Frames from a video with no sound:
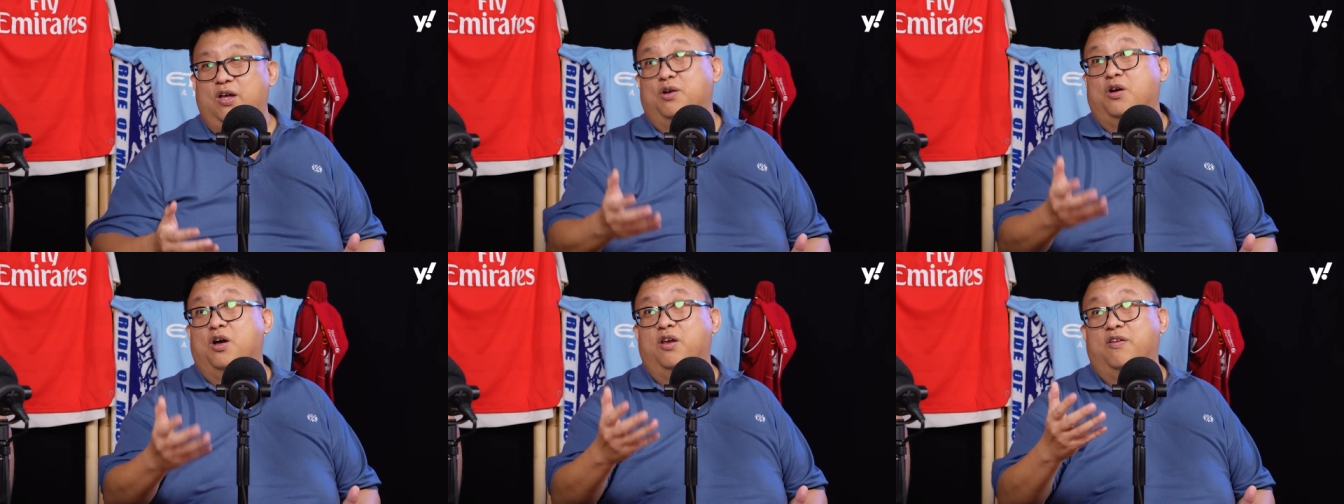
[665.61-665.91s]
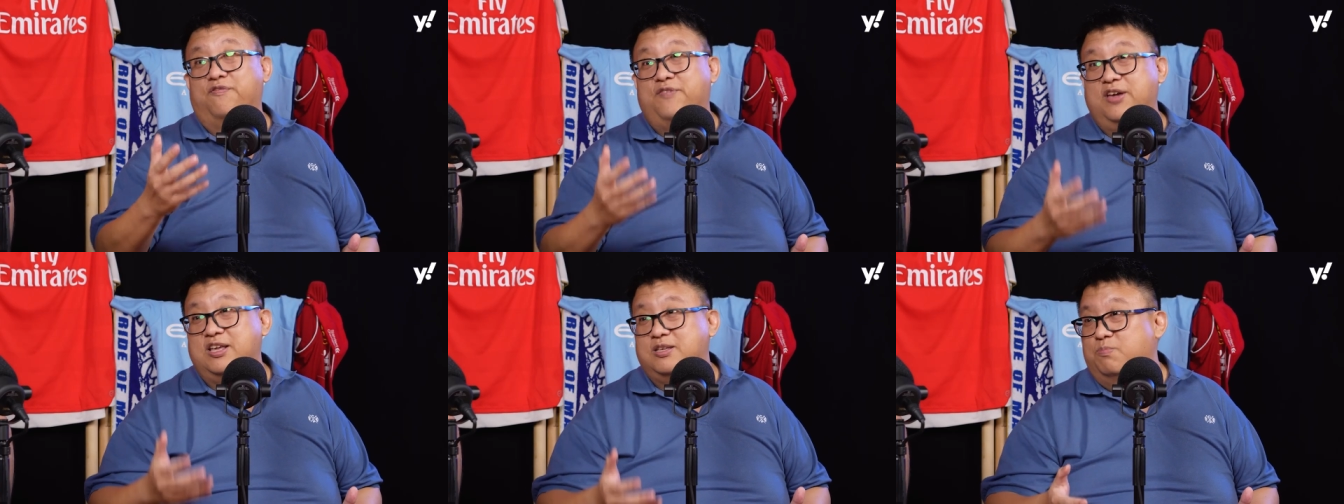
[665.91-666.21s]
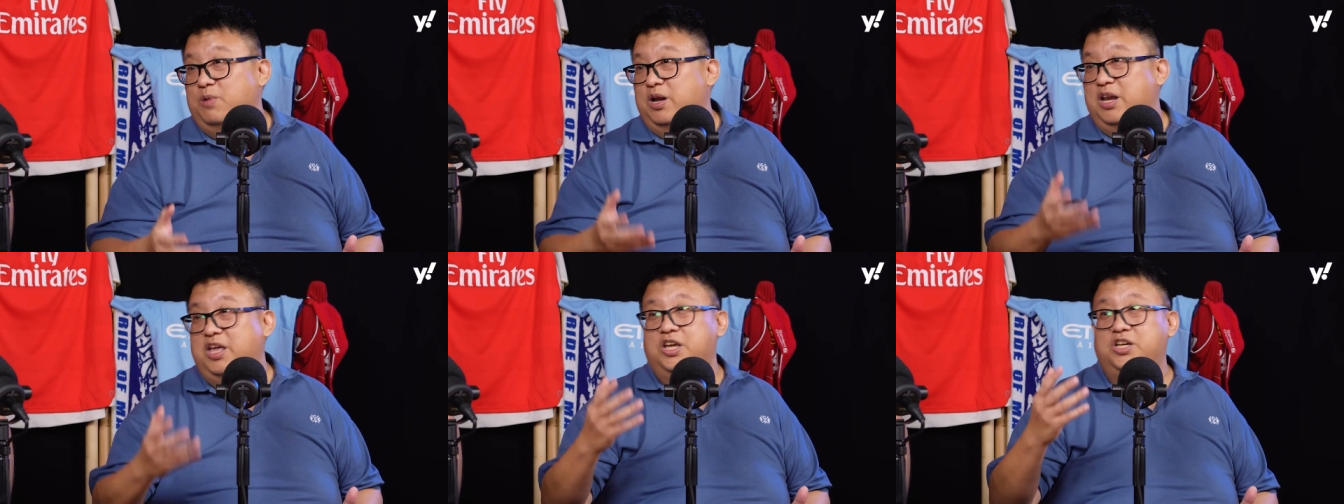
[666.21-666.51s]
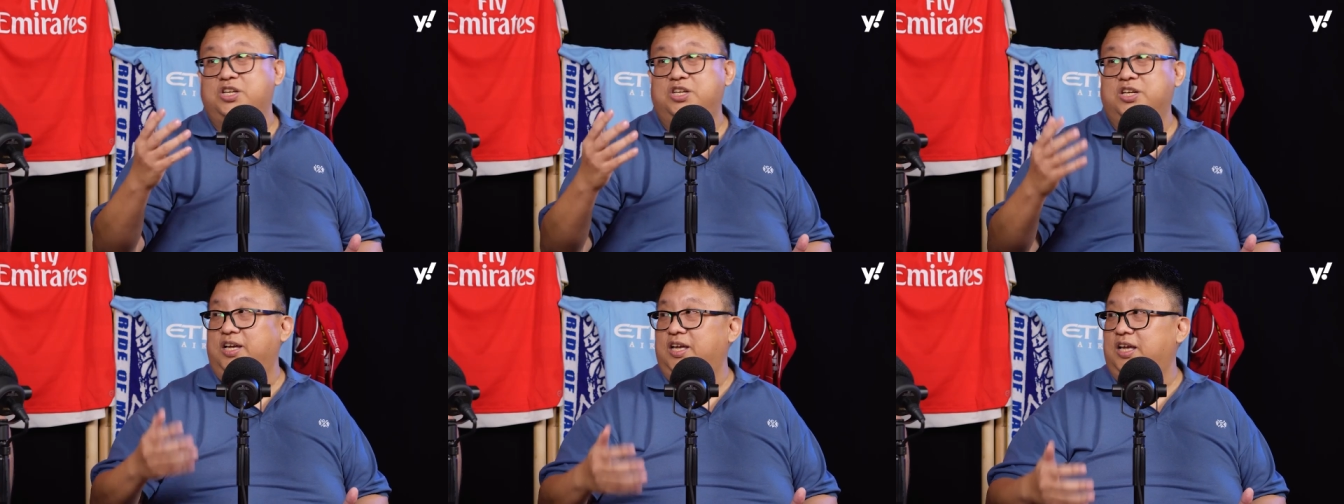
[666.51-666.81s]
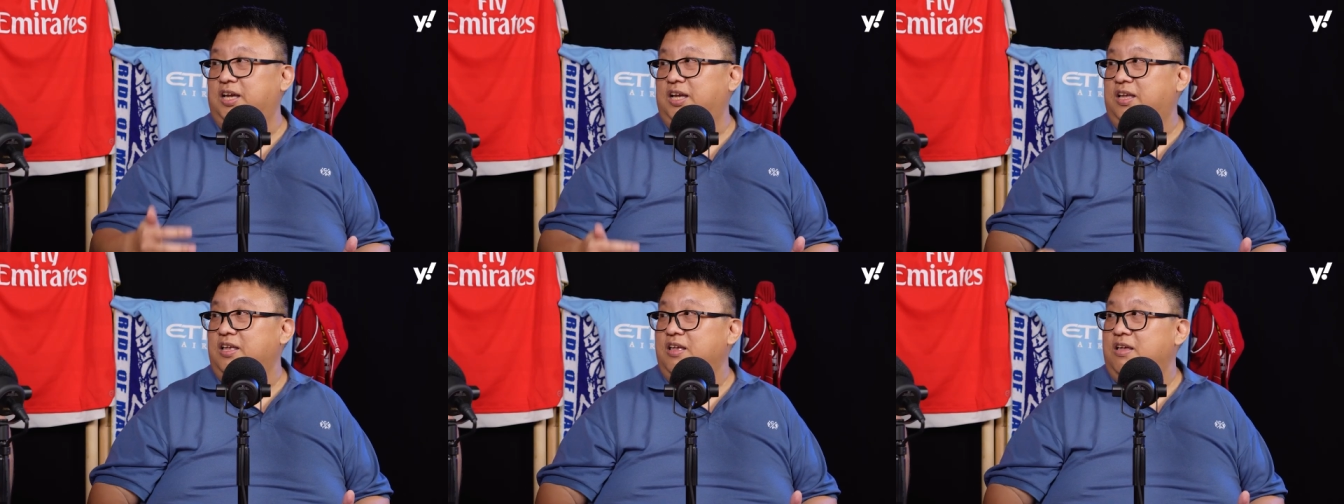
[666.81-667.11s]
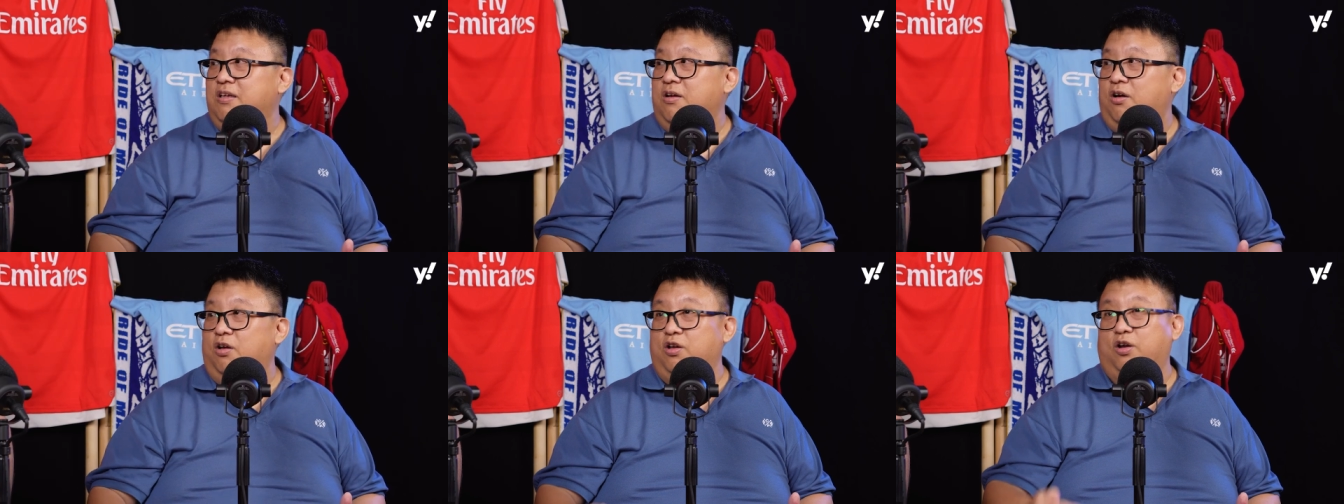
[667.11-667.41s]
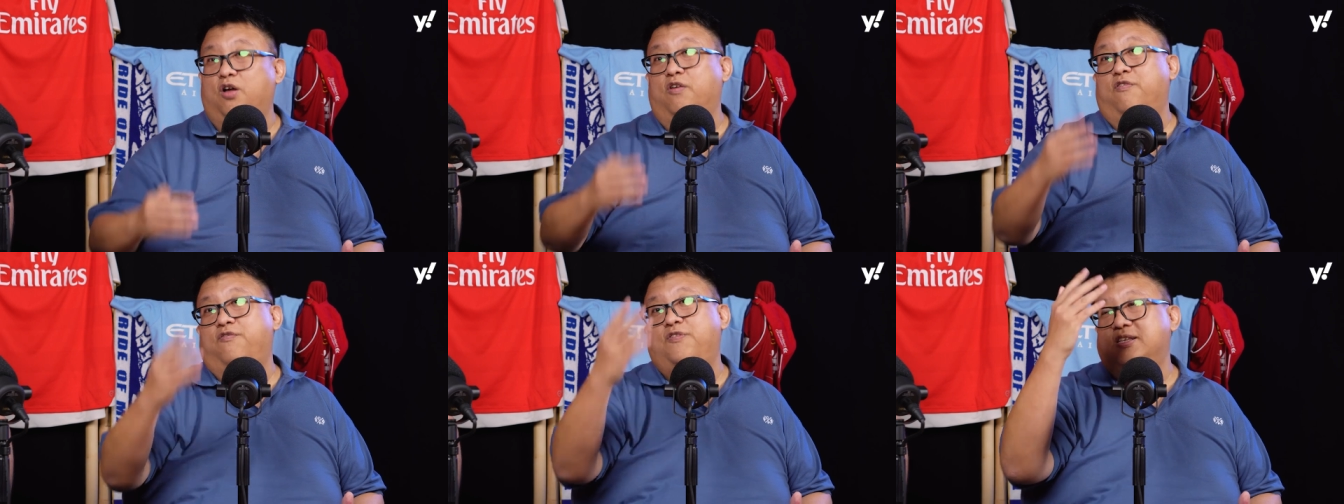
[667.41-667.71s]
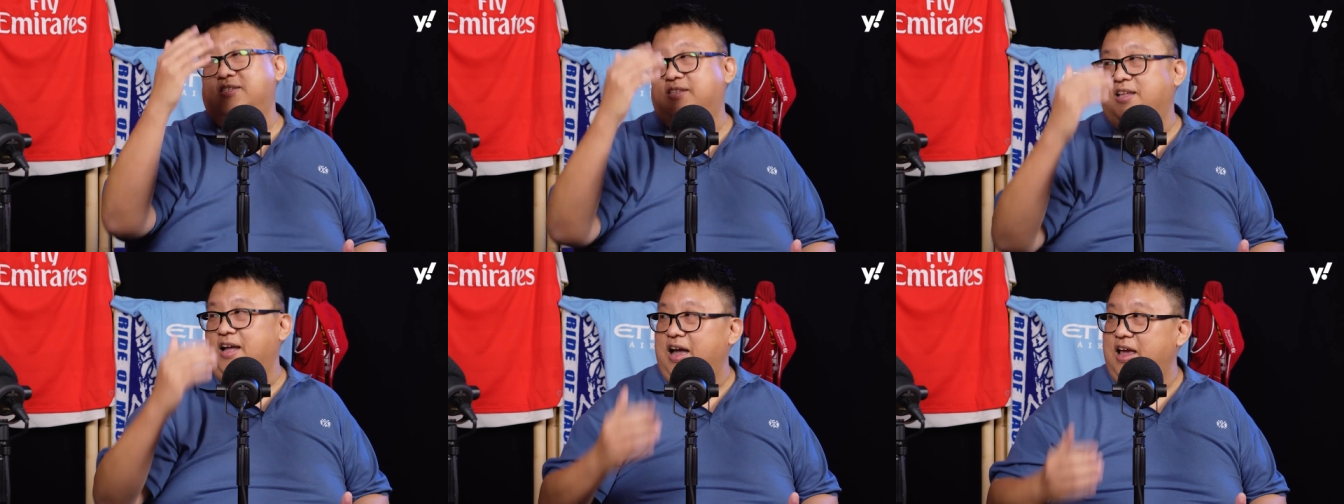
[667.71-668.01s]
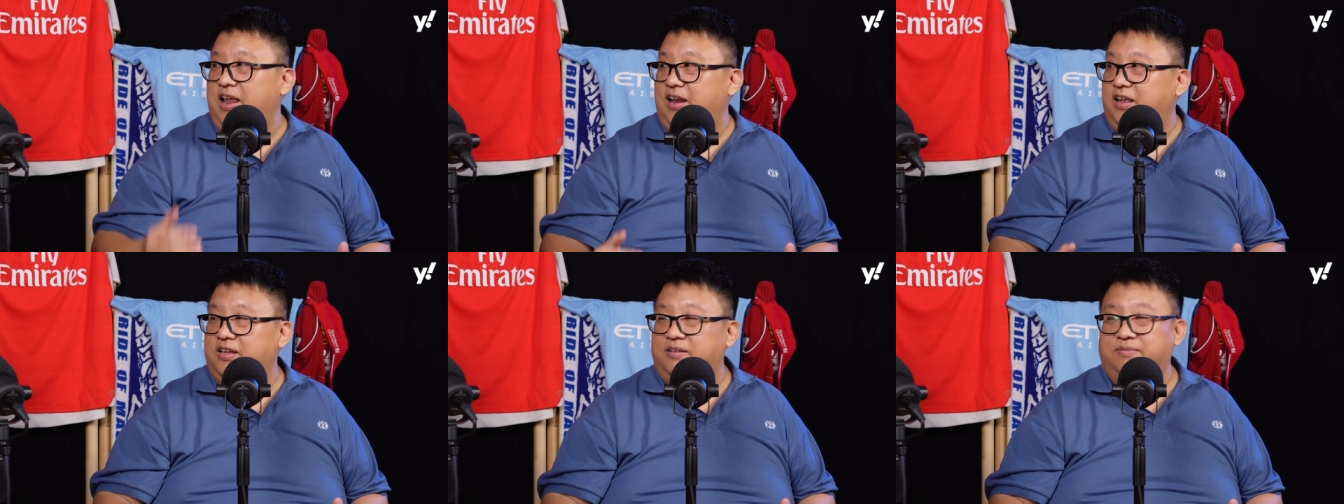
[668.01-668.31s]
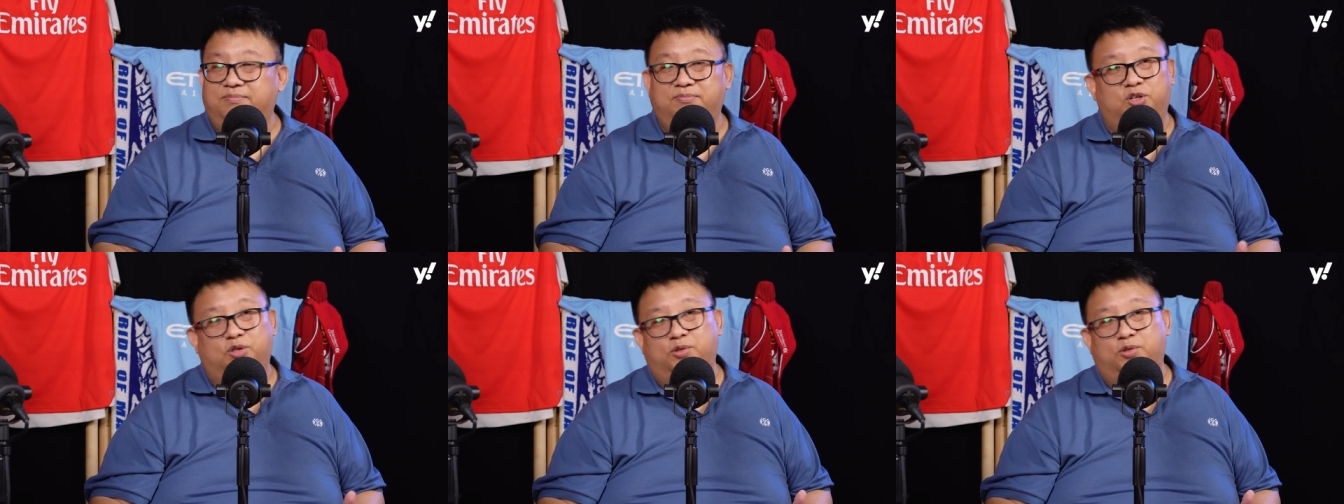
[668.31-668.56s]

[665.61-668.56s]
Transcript: you got to face Malaysia or you got to face Thailand.